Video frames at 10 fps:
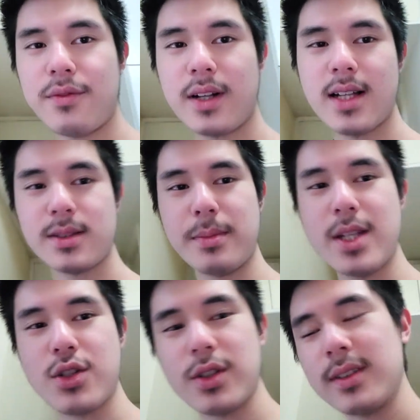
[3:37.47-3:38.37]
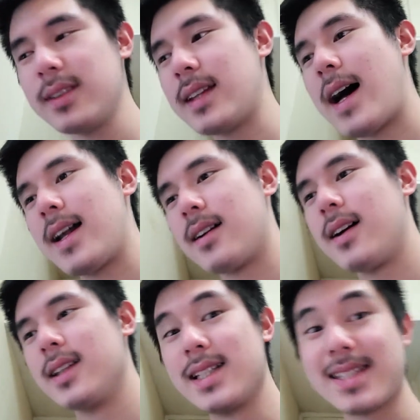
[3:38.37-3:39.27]
forgot to mention that
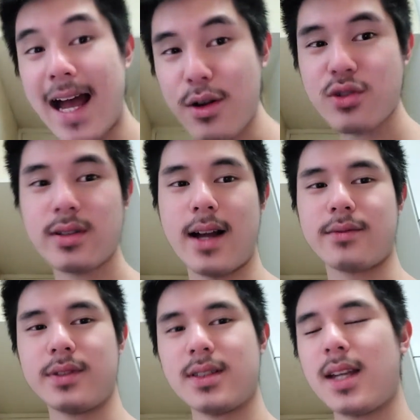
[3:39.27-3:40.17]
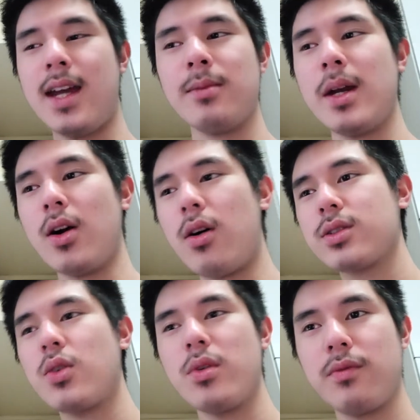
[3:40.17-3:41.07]
the soundtrack for this anime
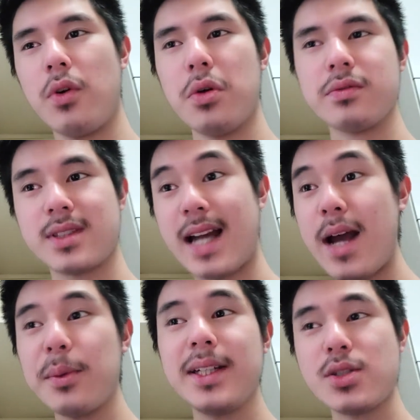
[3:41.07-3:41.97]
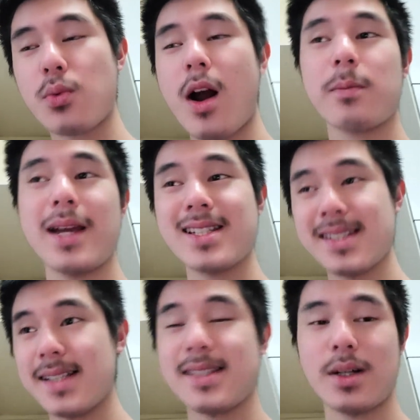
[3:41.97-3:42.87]
also involves Taiwanese rock band
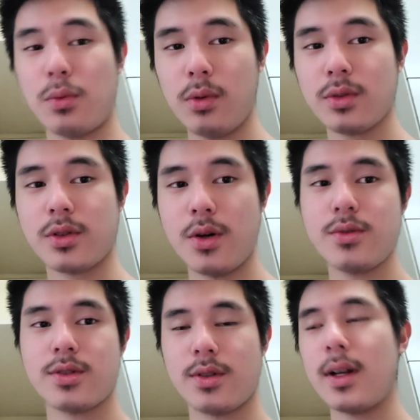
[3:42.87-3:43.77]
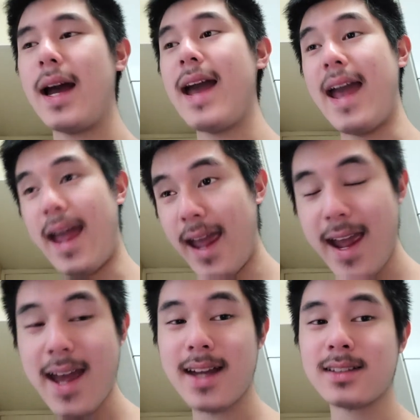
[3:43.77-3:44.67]
Sunset Roller Coaster
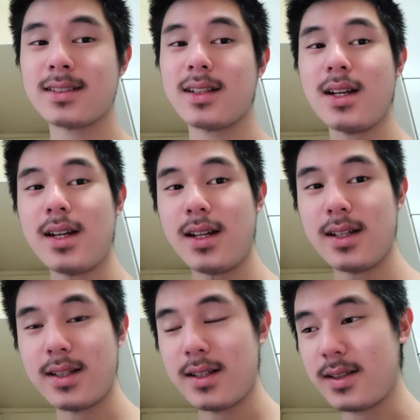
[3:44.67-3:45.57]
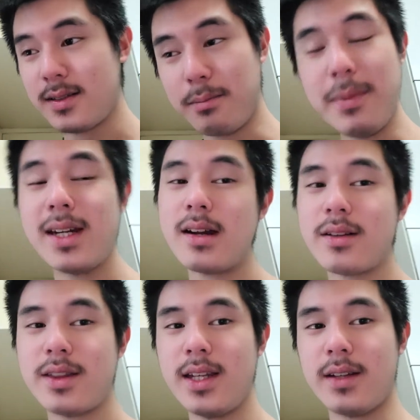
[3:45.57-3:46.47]
and Midair
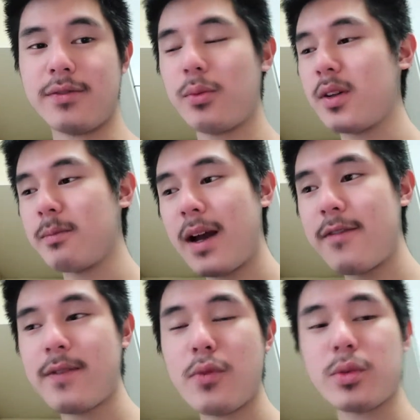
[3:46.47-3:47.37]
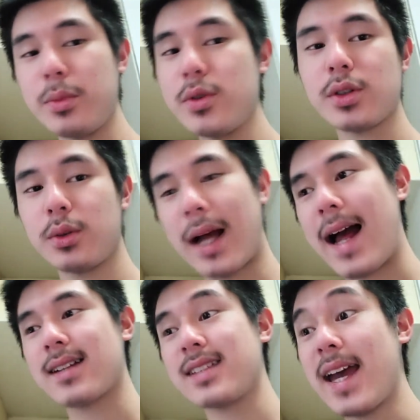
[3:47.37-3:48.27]
Thief, one of my favorite musical
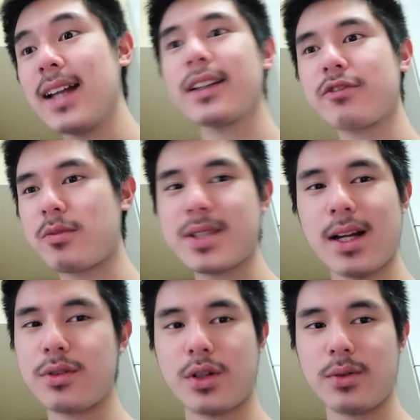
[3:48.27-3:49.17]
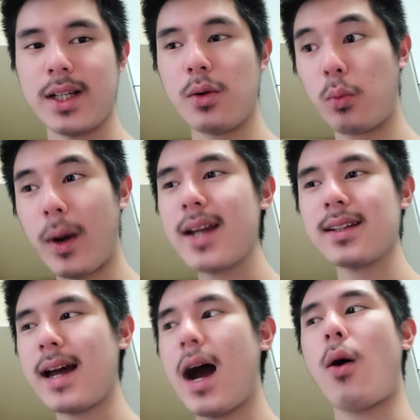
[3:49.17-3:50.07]
acts hailing from South Korea right
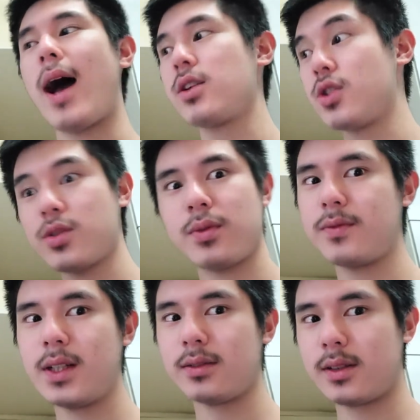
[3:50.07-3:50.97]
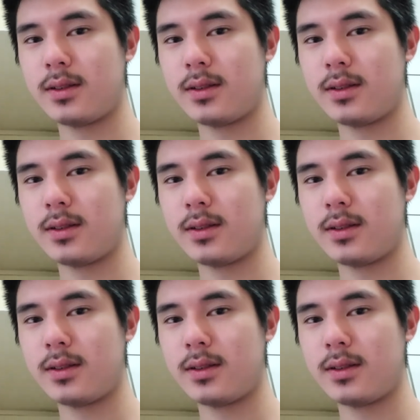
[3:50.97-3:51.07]
now. I just revealed